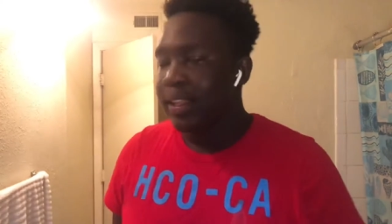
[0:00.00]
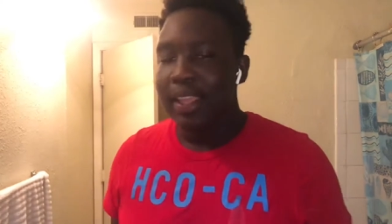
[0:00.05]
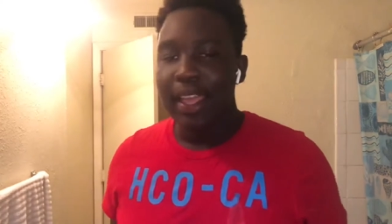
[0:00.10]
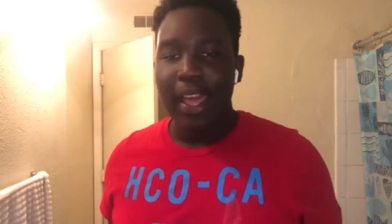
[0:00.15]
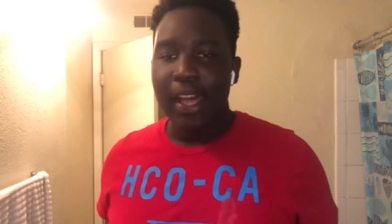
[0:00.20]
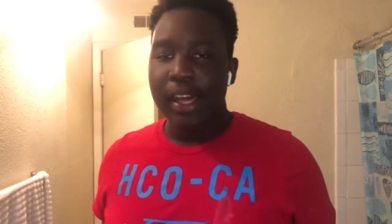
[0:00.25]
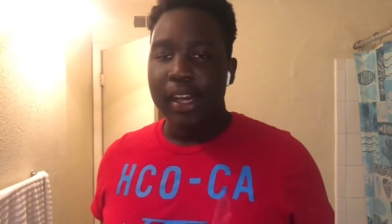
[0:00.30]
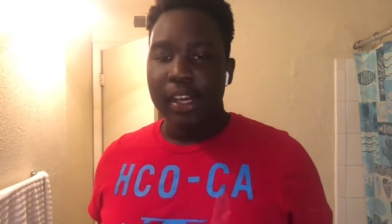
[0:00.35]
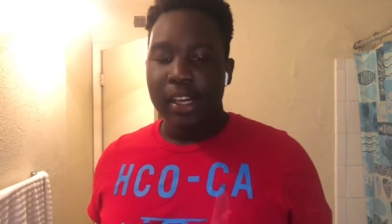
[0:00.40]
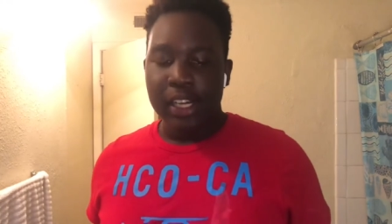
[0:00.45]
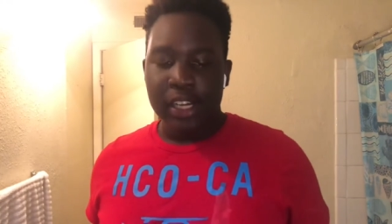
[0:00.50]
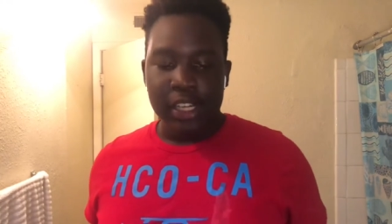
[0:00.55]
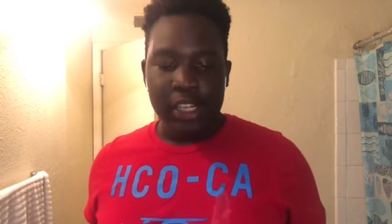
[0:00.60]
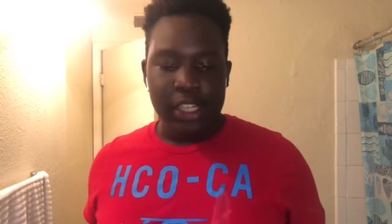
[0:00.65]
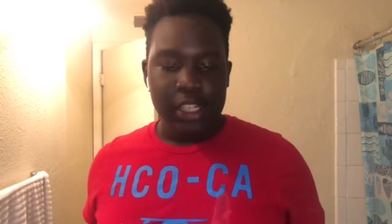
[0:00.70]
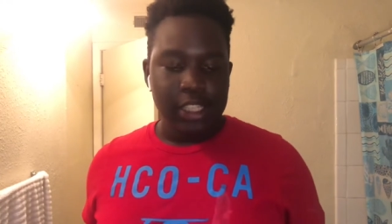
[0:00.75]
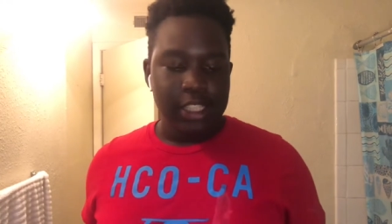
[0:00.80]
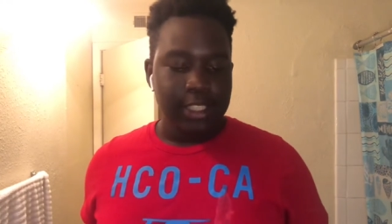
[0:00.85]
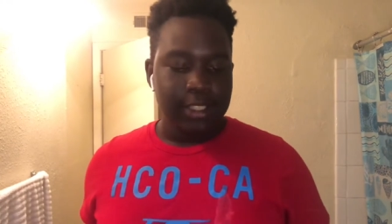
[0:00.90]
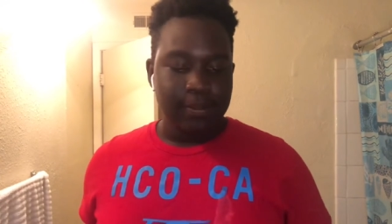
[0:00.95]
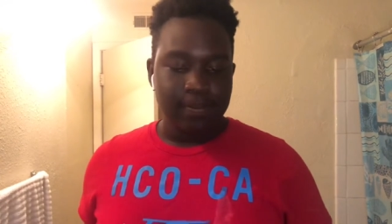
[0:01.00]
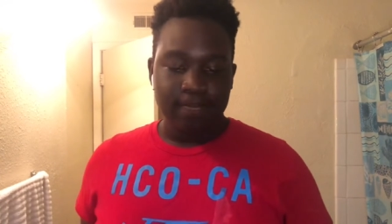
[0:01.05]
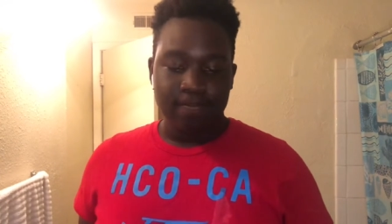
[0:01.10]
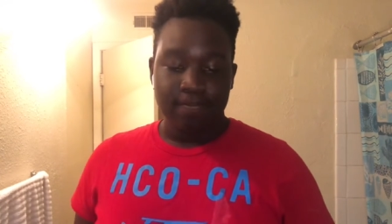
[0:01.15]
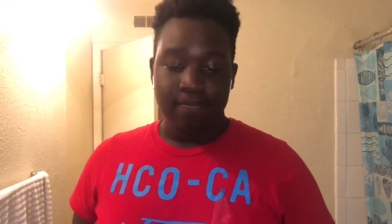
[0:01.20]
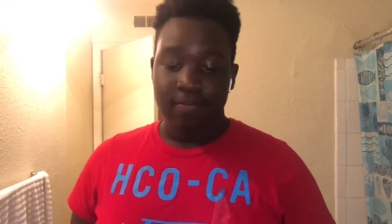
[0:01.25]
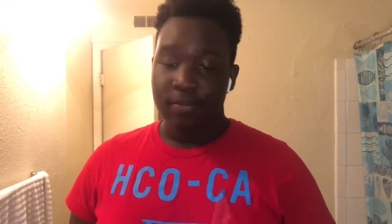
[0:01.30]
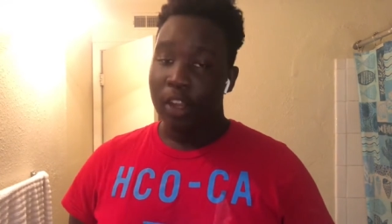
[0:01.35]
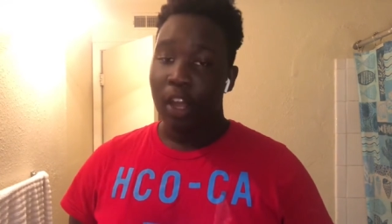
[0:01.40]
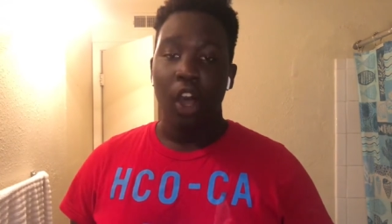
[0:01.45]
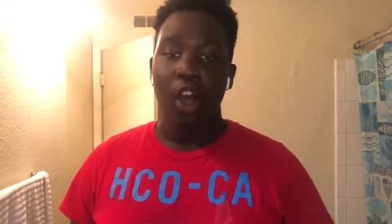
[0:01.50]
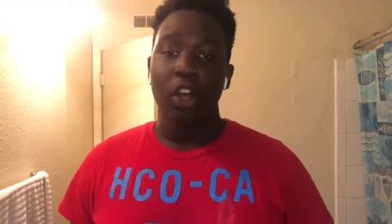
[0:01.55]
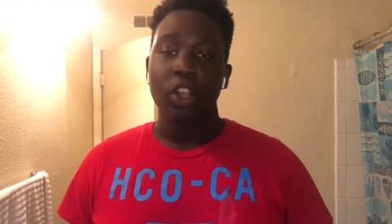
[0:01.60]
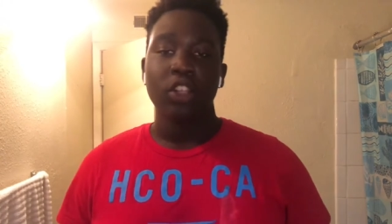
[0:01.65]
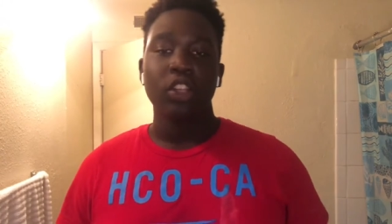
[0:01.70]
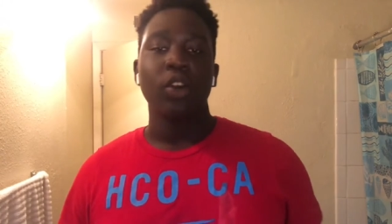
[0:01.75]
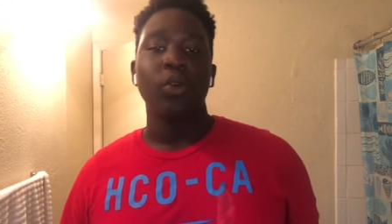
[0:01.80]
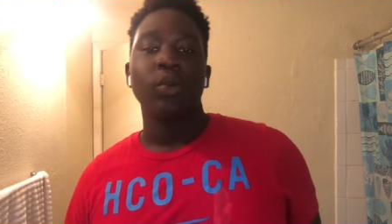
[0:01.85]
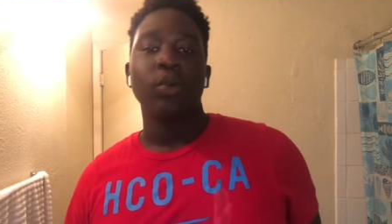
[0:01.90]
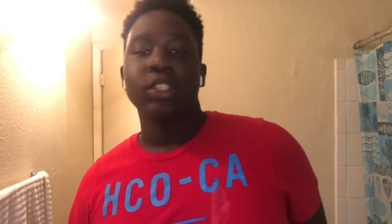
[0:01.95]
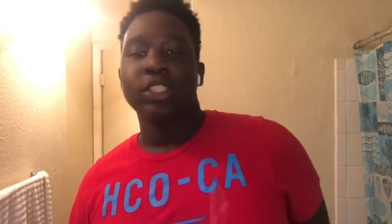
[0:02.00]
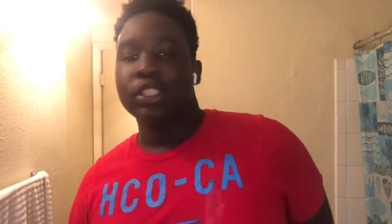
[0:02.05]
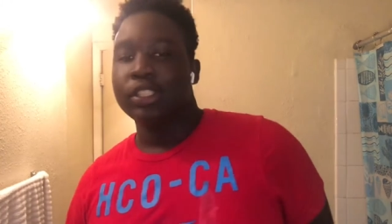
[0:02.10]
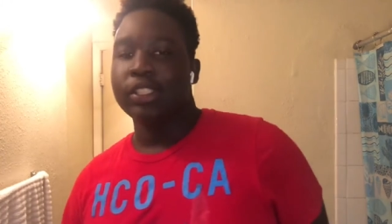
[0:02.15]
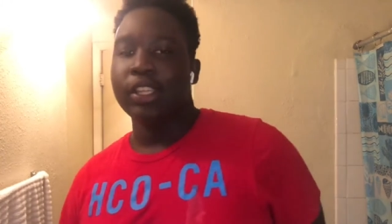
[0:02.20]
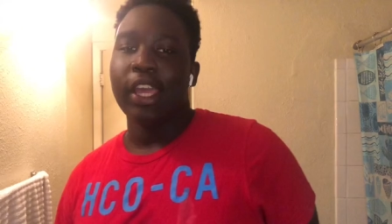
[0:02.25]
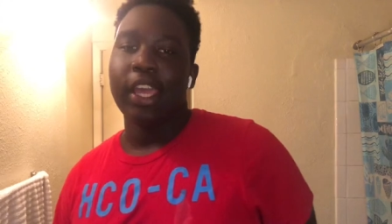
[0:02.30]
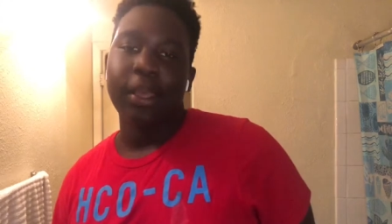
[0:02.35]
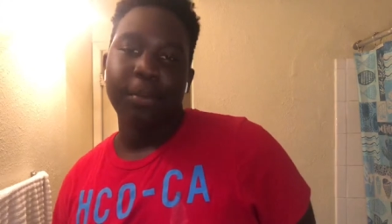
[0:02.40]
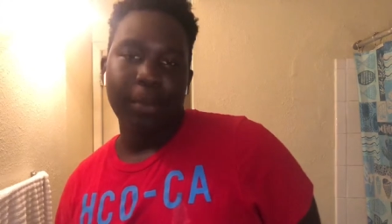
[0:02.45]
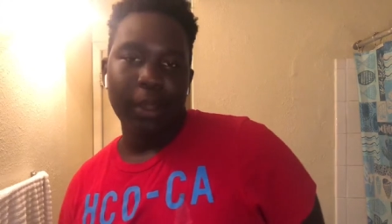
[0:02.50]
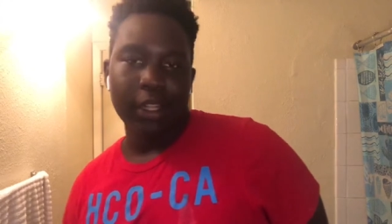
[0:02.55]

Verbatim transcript: Yeah, um I don't know what to say by